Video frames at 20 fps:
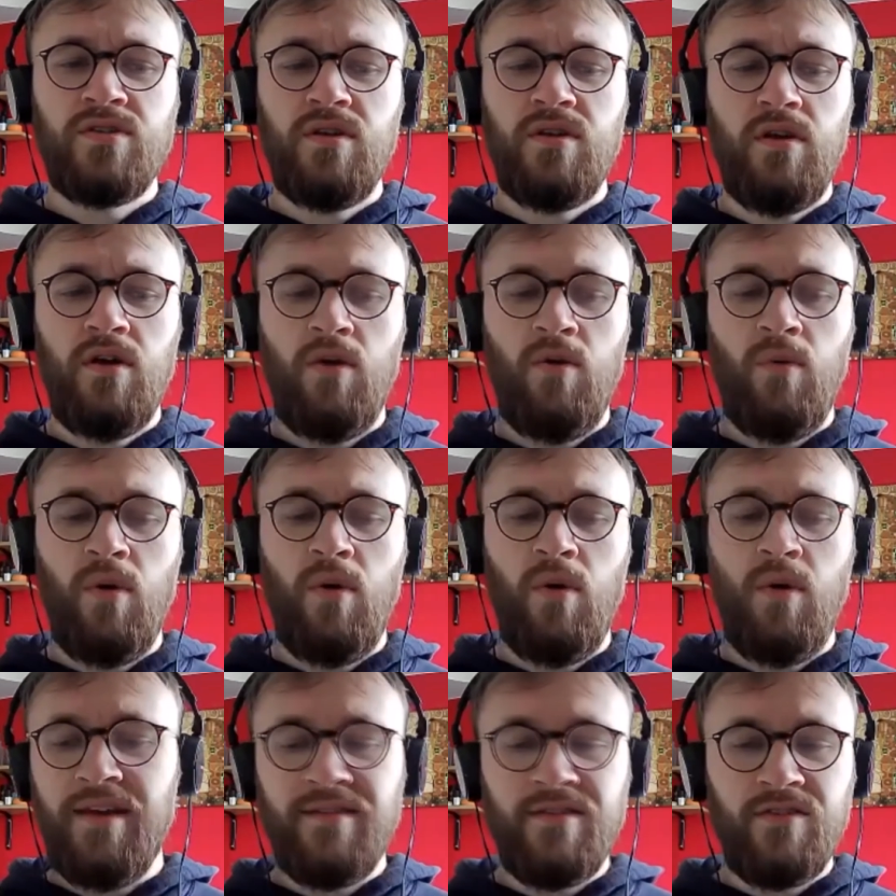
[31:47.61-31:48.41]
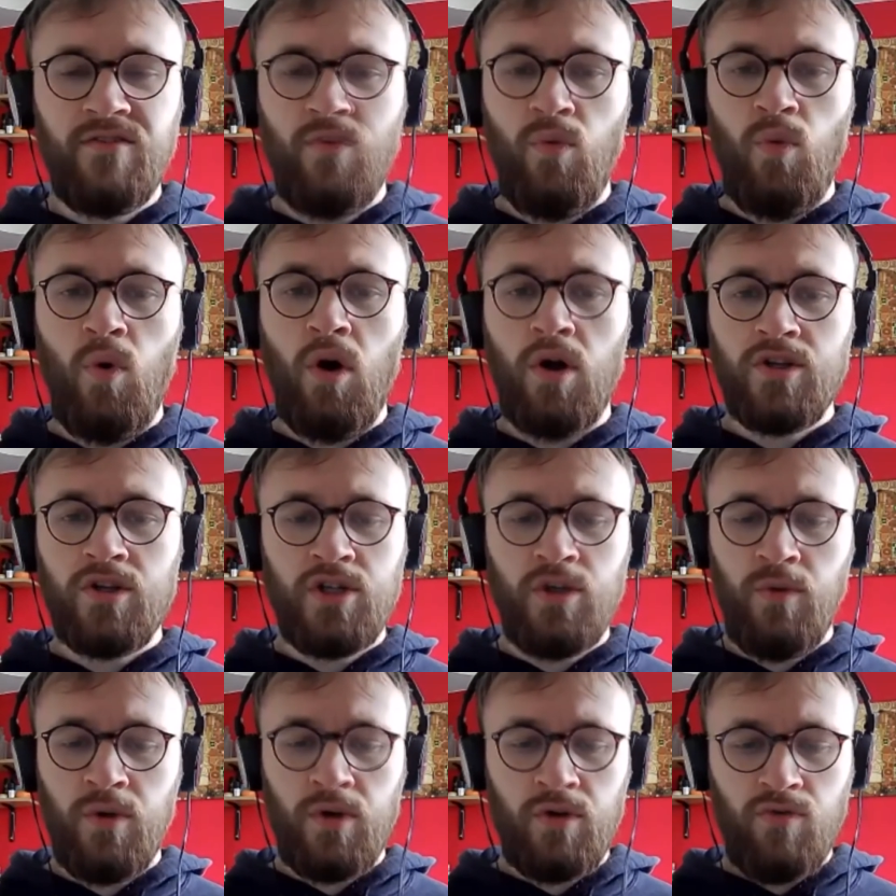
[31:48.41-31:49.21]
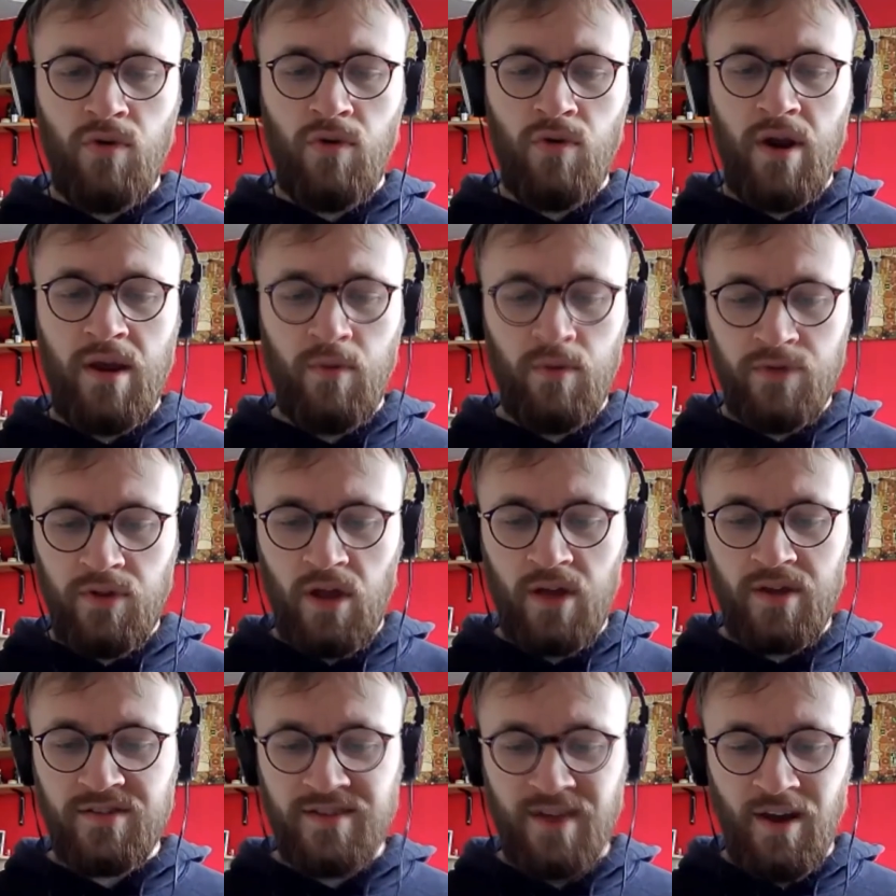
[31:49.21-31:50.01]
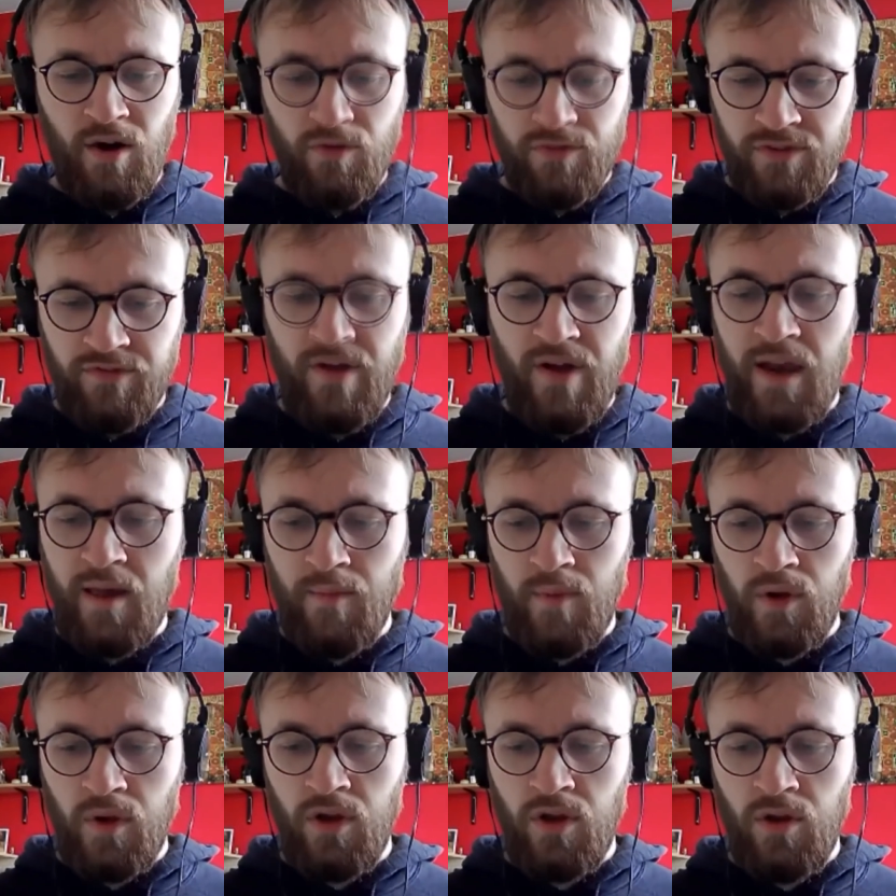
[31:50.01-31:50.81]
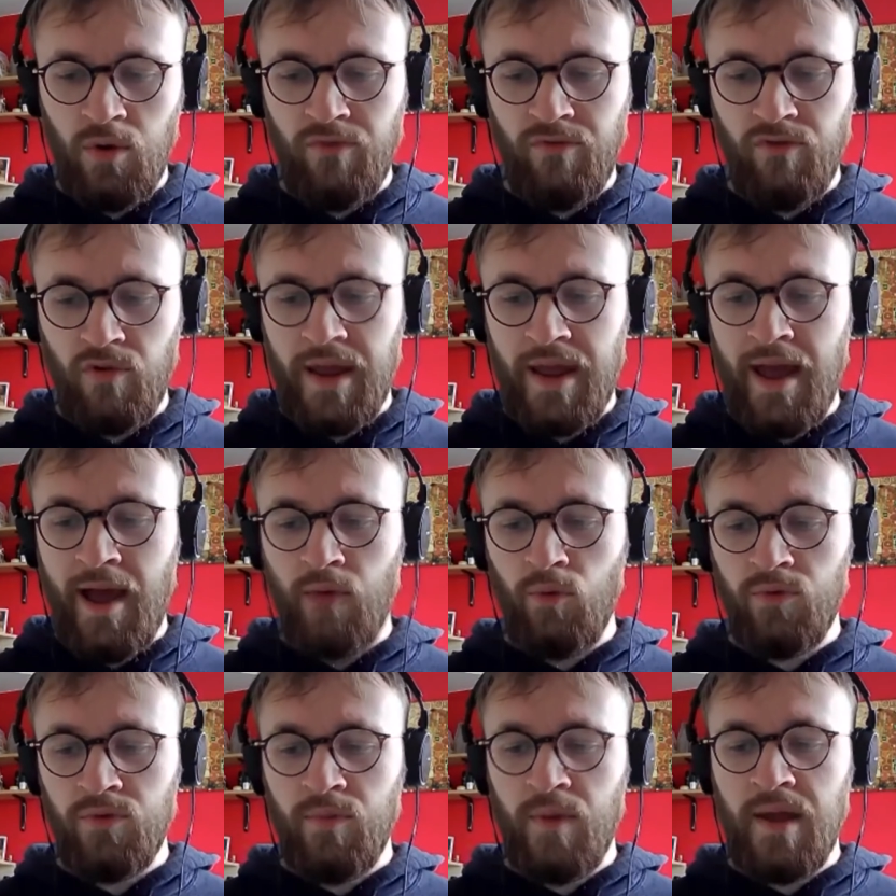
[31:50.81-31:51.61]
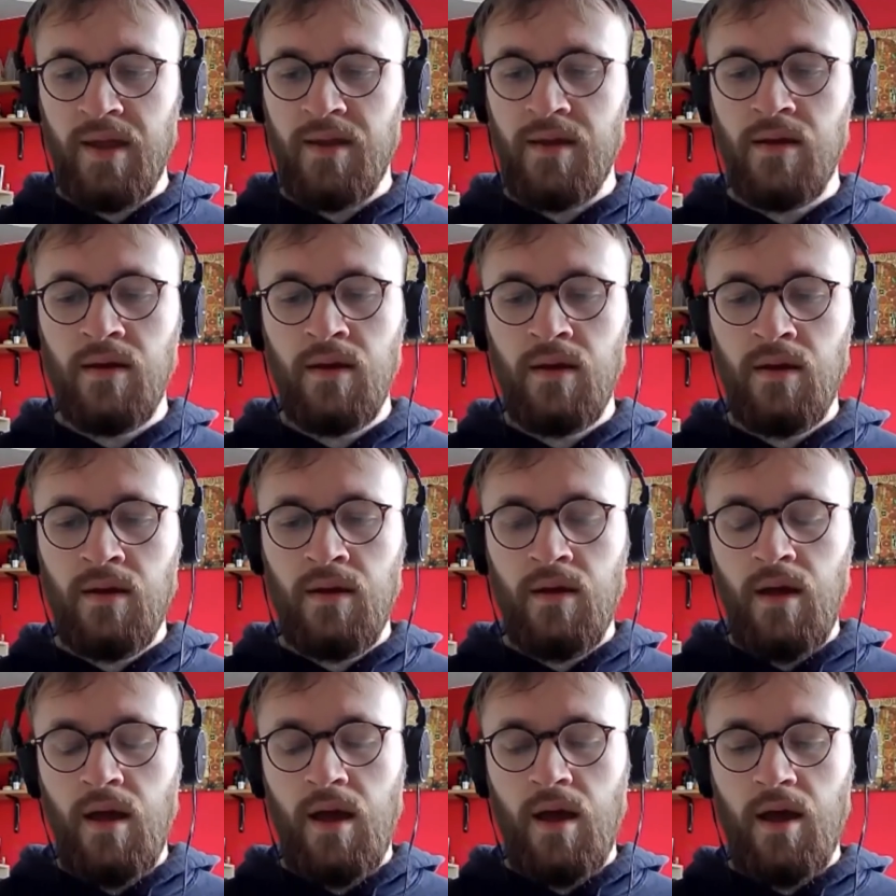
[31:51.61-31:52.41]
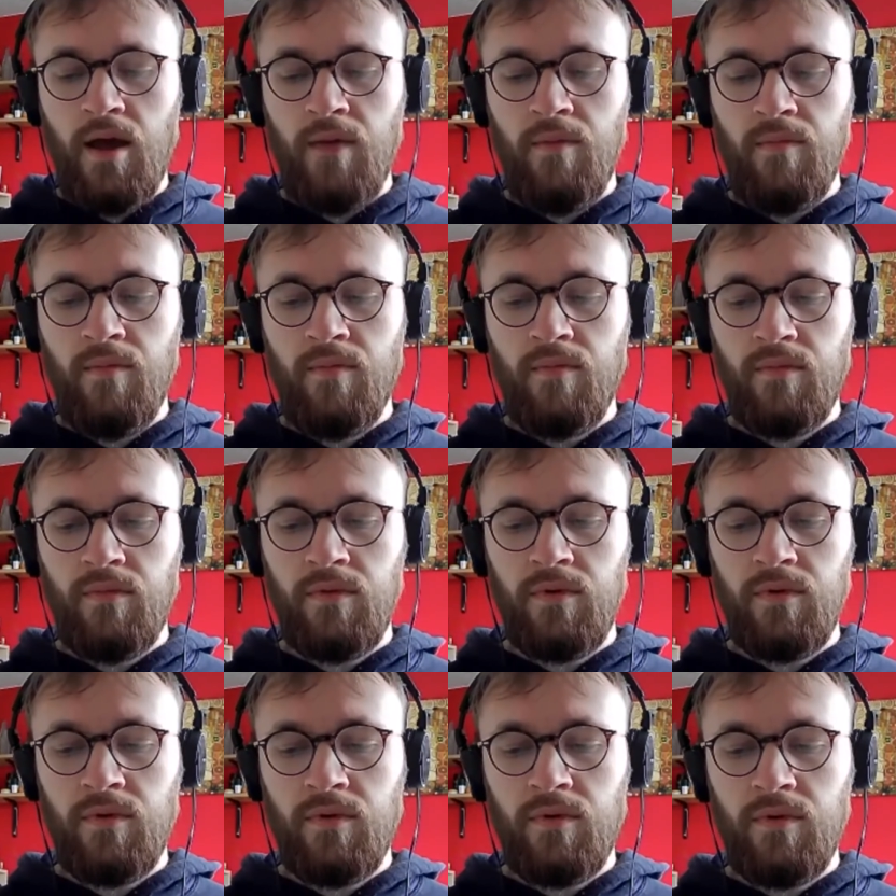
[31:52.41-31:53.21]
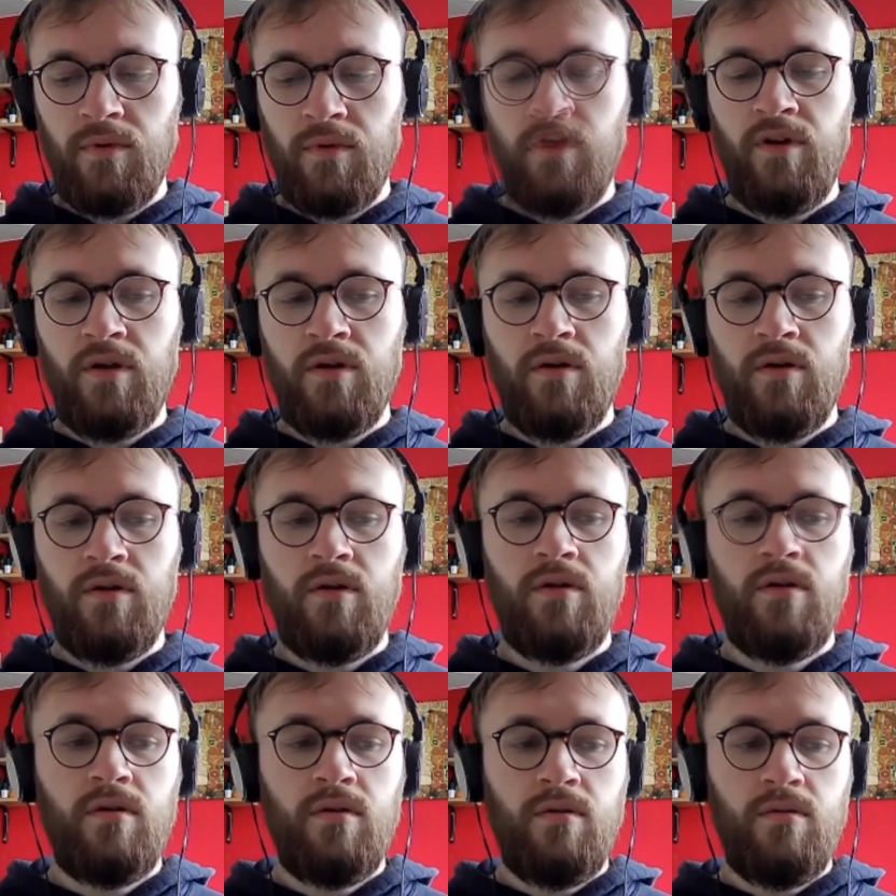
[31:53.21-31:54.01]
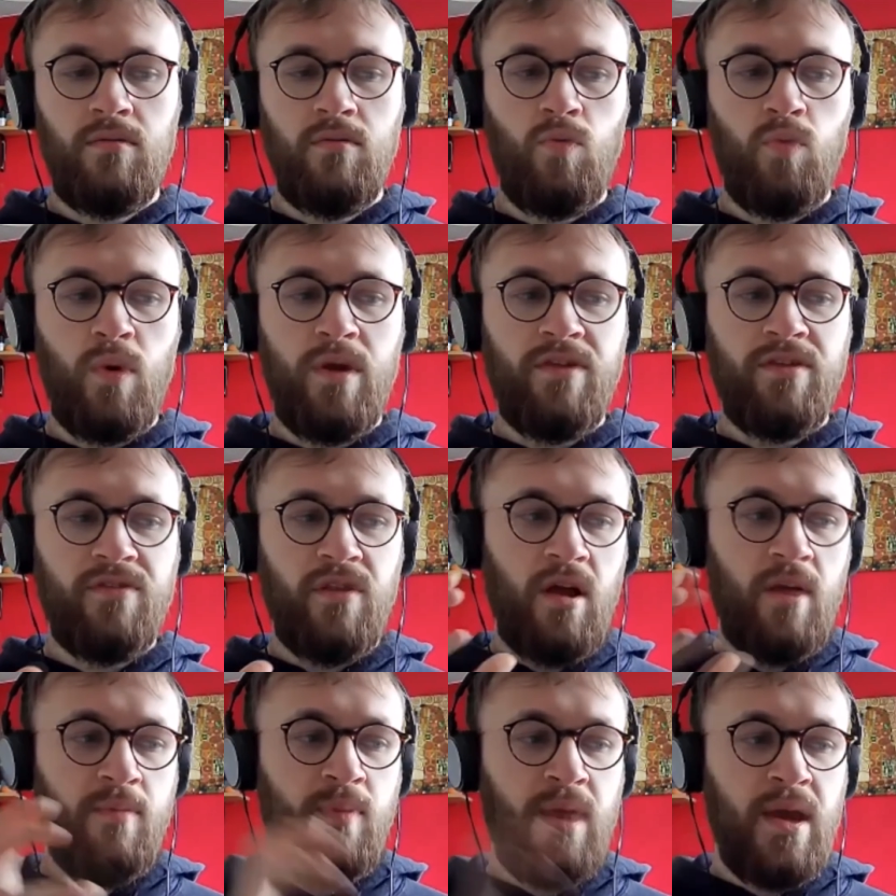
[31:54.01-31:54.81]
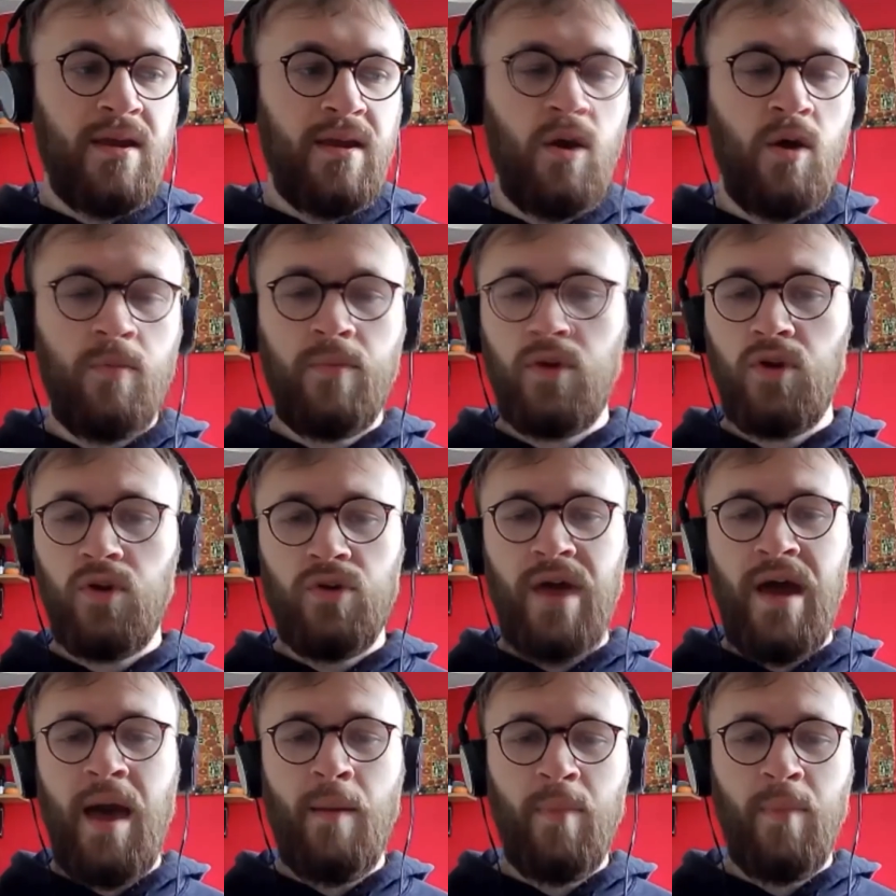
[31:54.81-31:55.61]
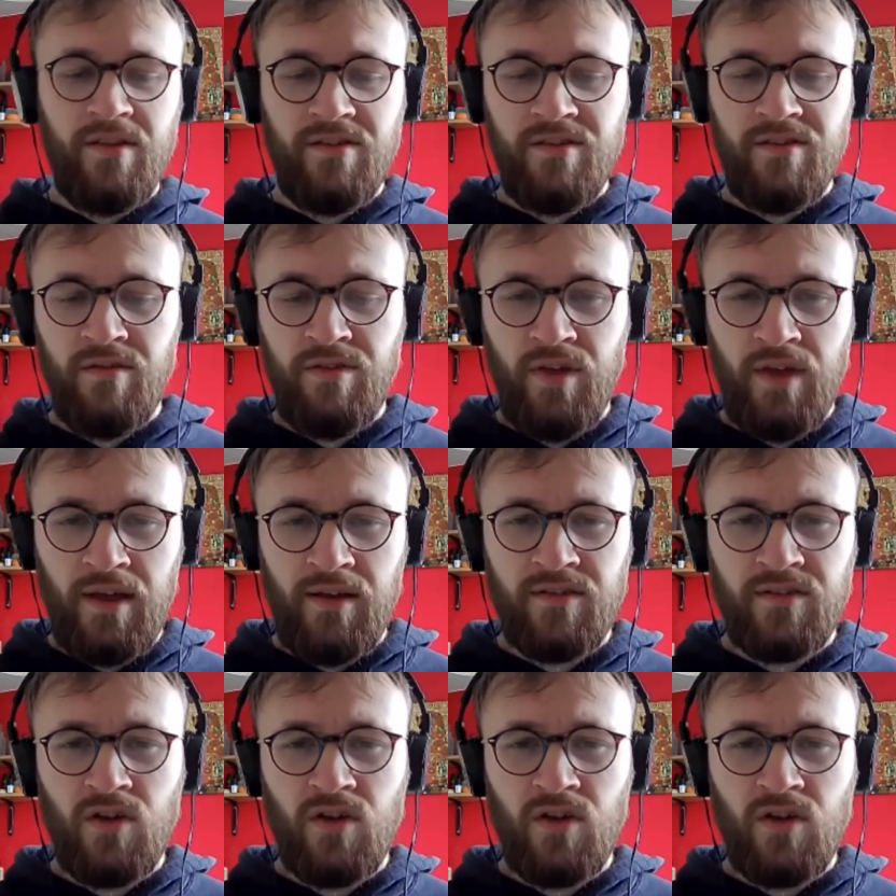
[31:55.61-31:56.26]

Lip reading: who are like really easy to watch, who are great with like self development, who have really helped me kind of with like picking up good habits and things.